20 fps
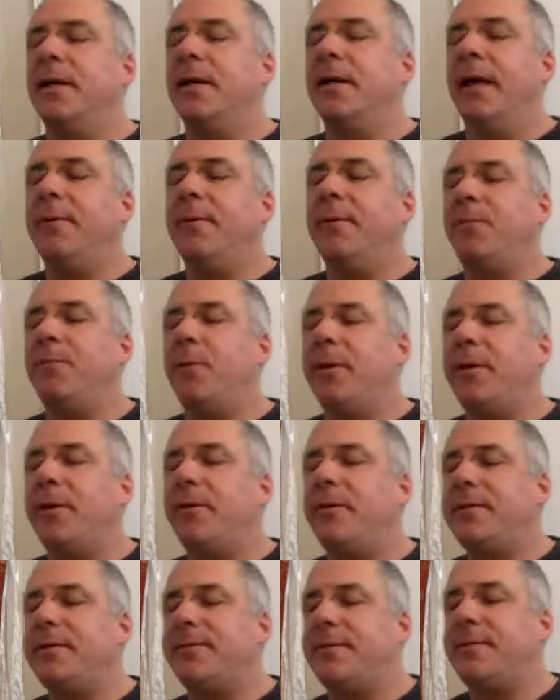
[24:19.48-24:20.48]
And whenever we do
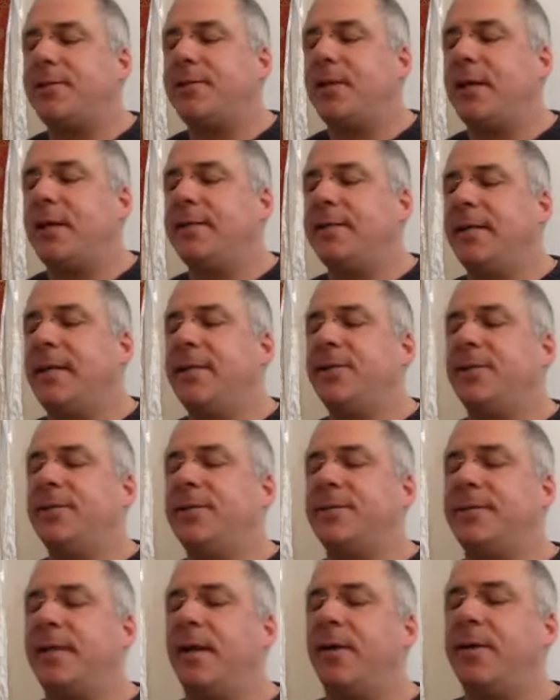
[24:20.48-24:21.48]
these
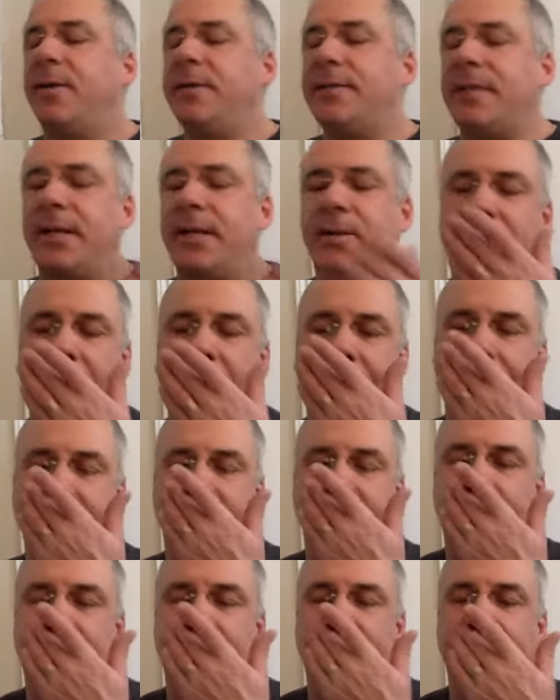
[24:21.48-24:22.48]
visualizations, they always say, no, Lama
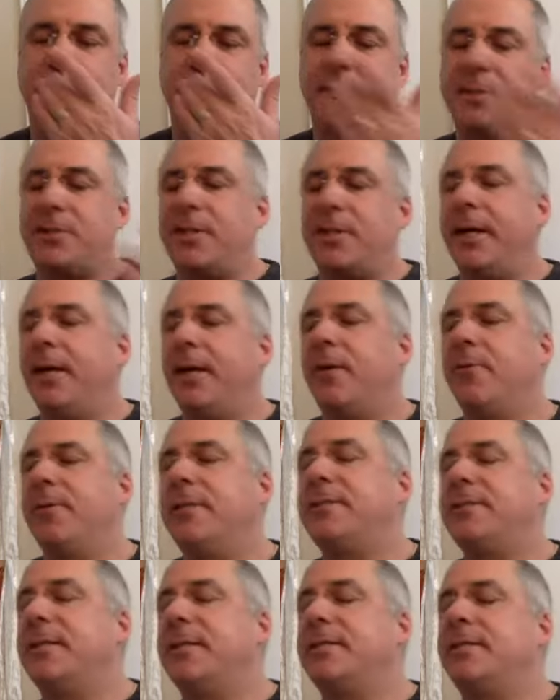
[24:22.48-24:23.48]
Chopa Rinpoche
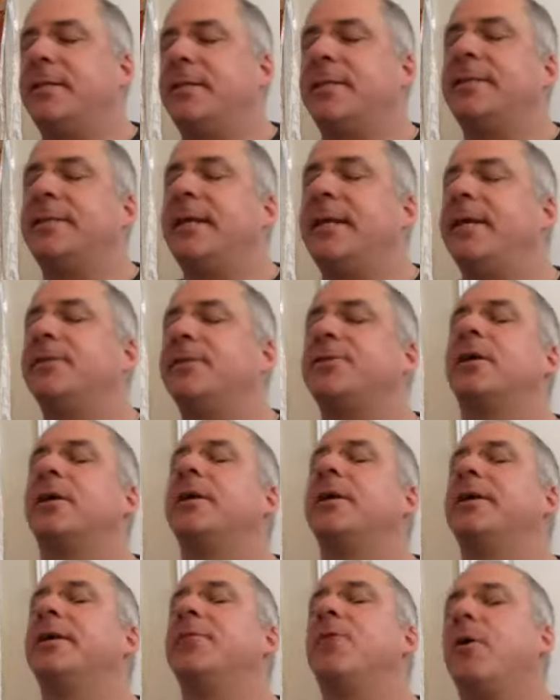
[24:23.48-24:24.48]
always says in Tantra,
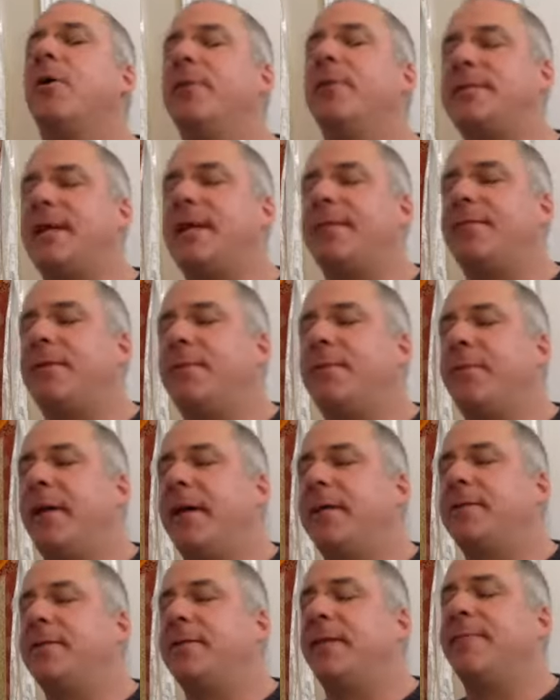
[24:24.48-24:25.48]
you always have to
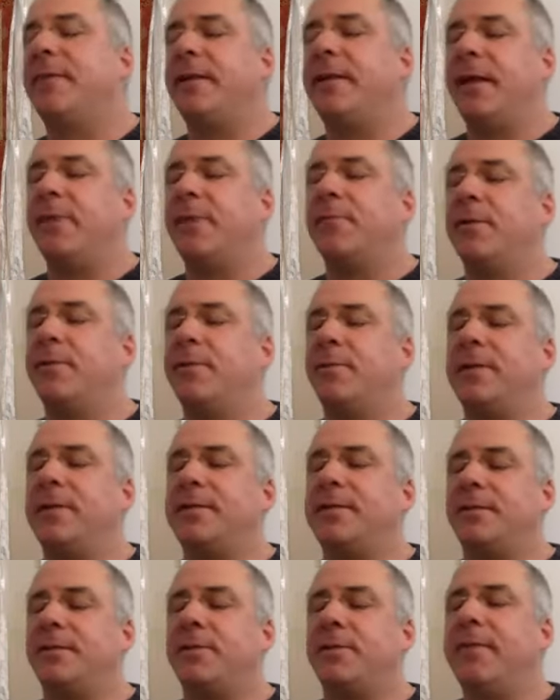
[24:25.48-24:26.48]
mix everything with
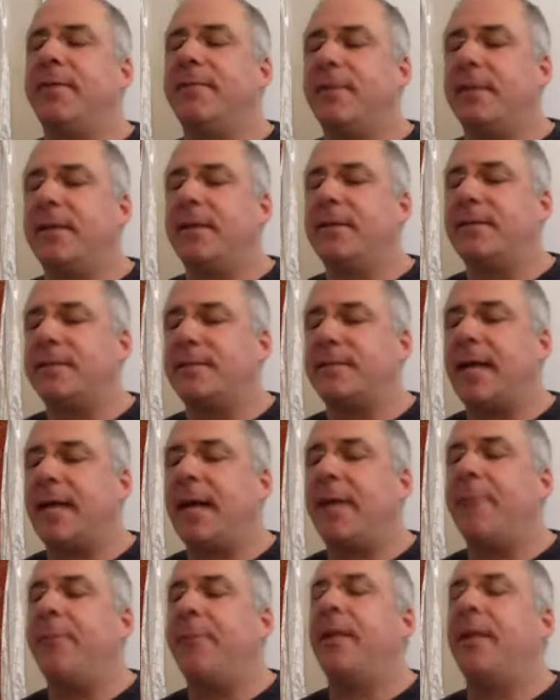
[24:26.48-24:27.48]
bliss. So whenever this is
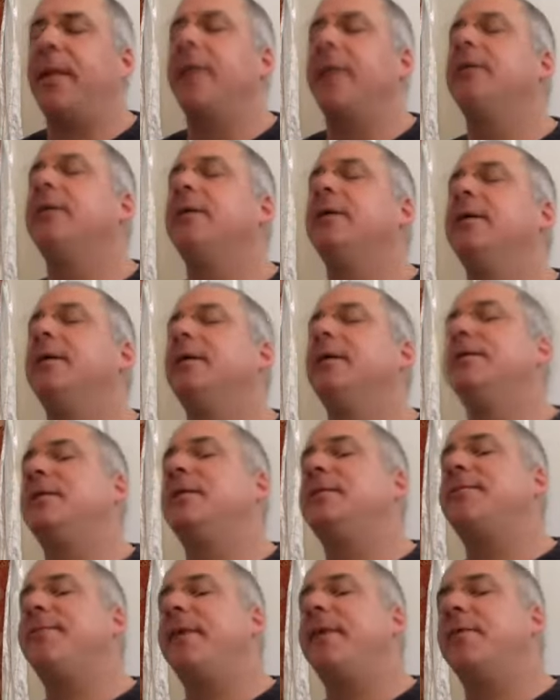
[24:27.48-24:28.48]
happening,
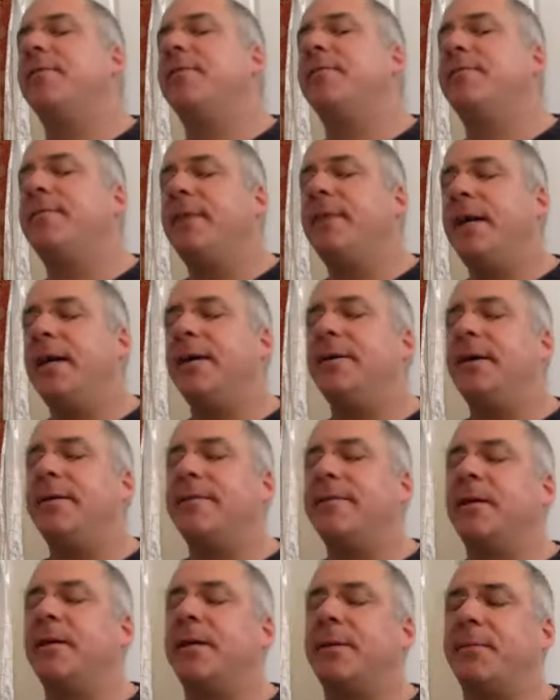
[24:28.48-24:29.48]
just feel very,
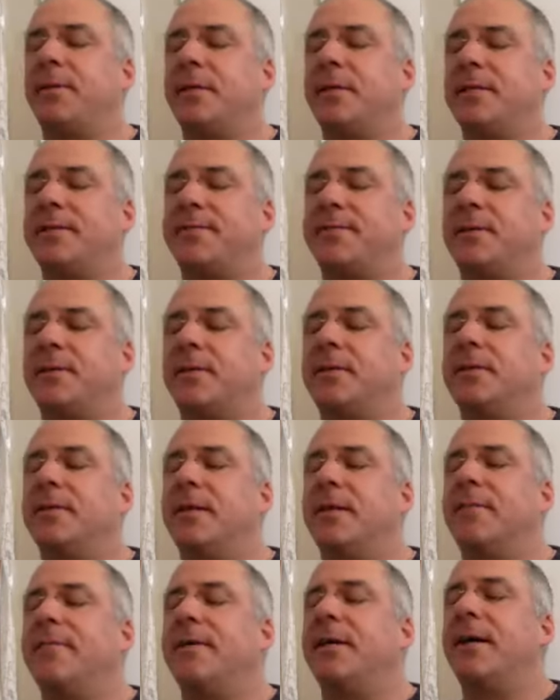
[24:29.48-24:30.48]
very blissful
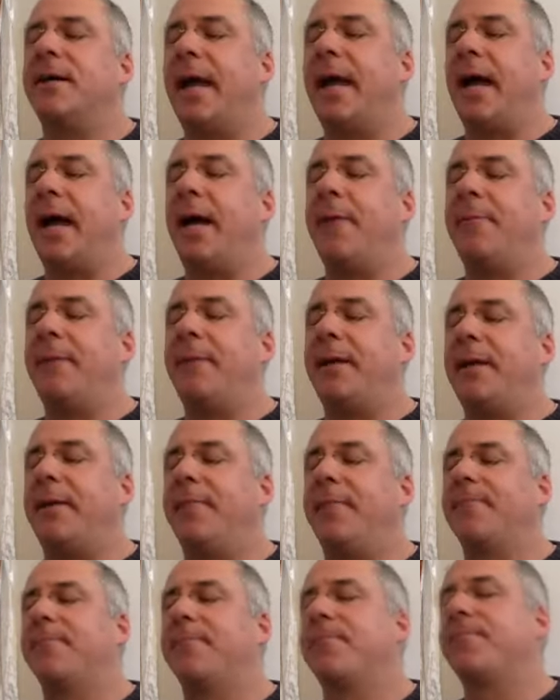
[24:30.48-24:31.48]
and very happy.
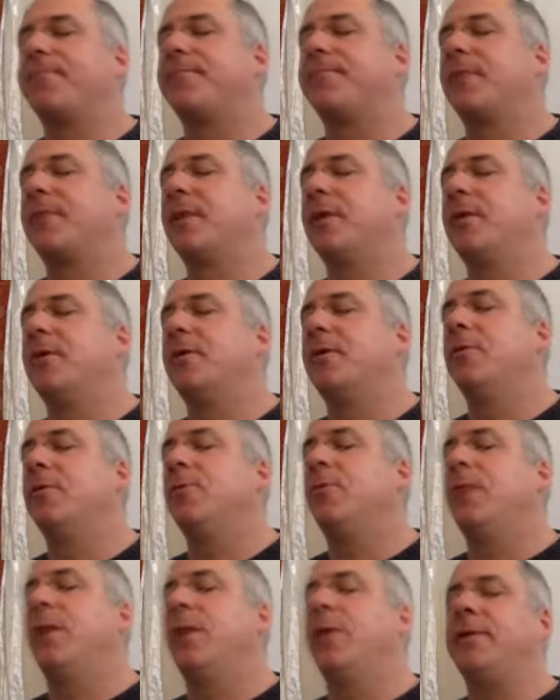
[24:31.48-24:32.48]

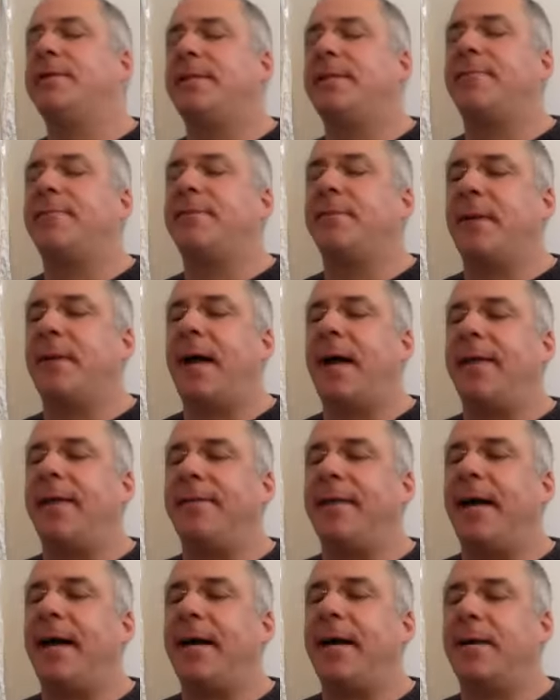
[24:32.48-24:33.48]
We always have to
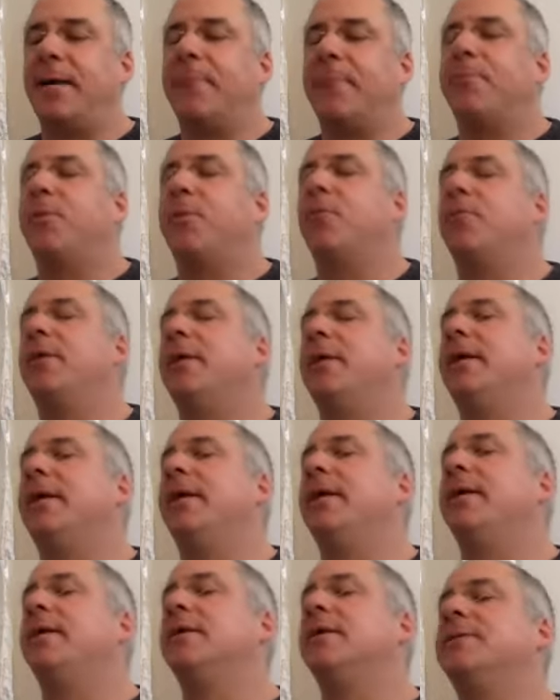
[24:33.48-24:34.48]
add that component
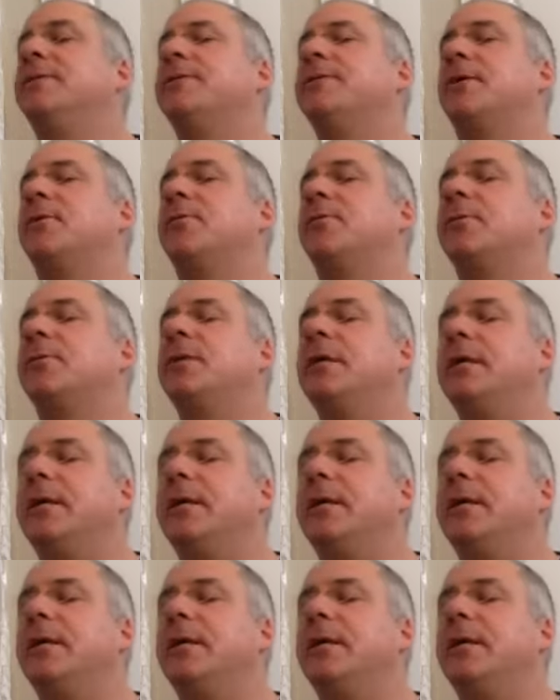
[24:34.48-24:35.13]
in. So